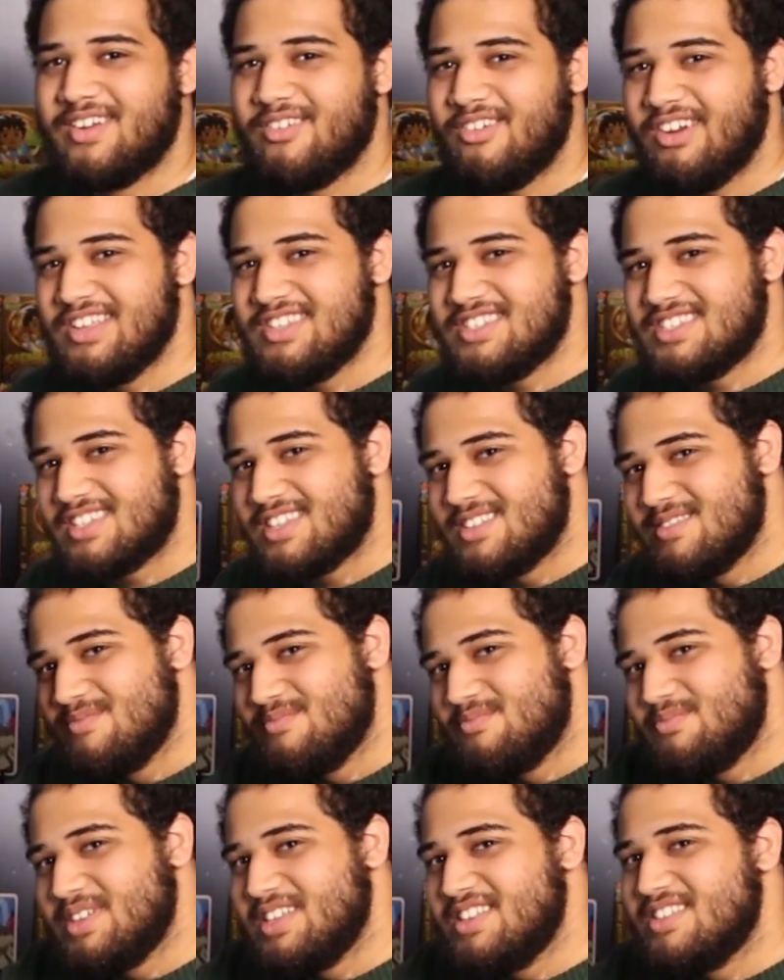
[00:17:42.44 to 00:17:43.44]
Rest in
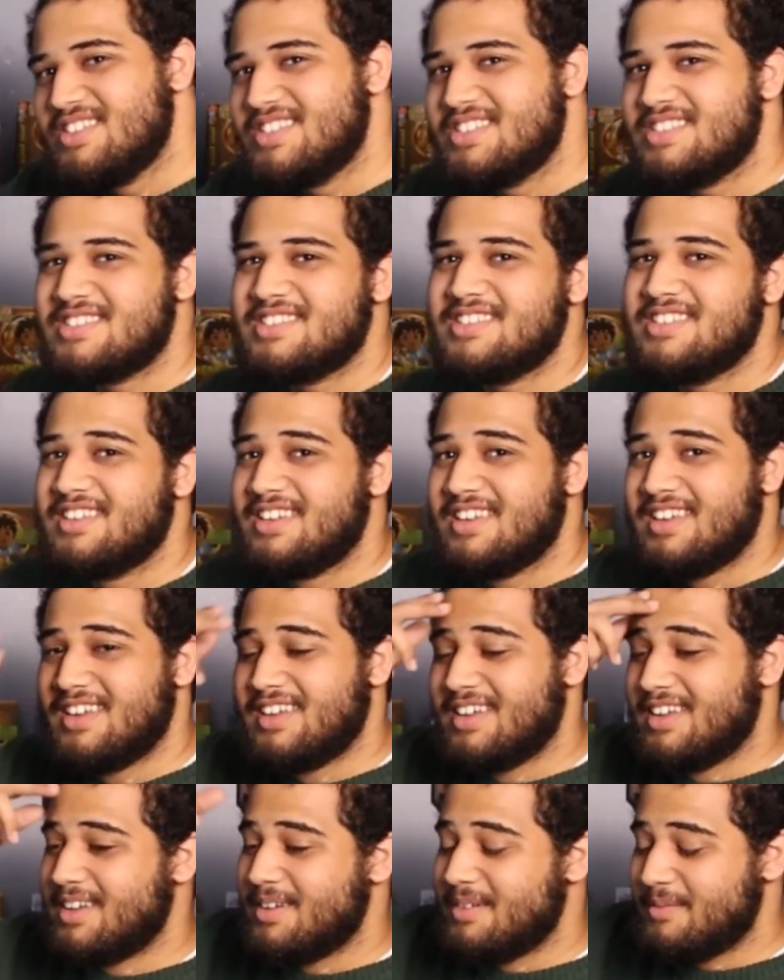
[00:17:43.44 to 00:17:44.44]
peace.
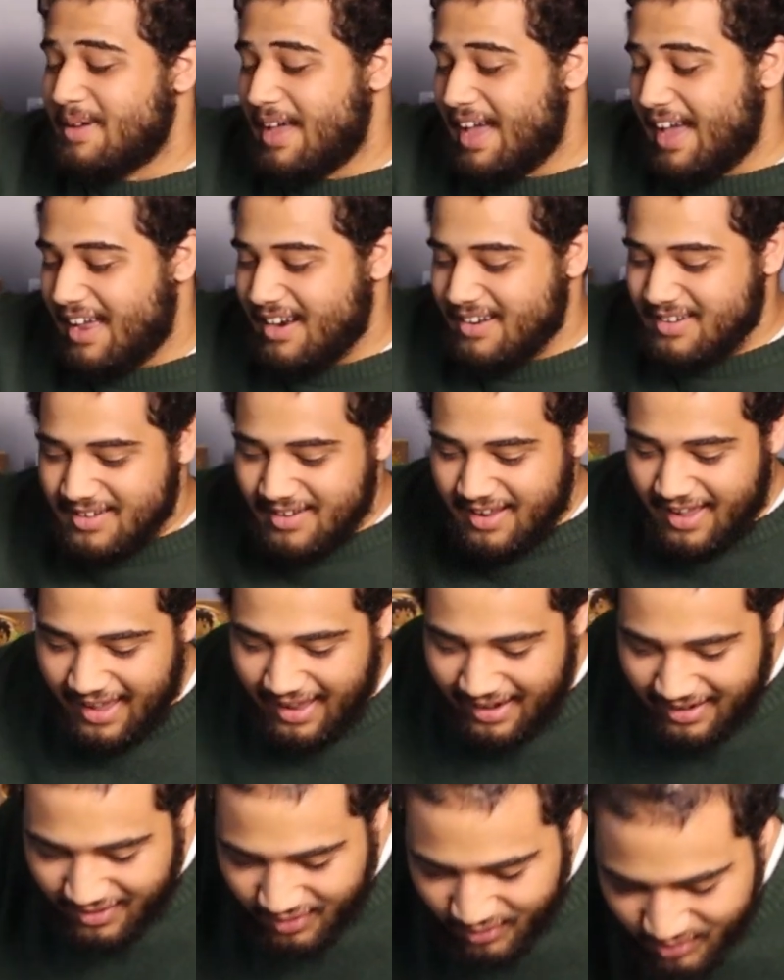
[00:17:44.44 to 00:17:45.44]
Hat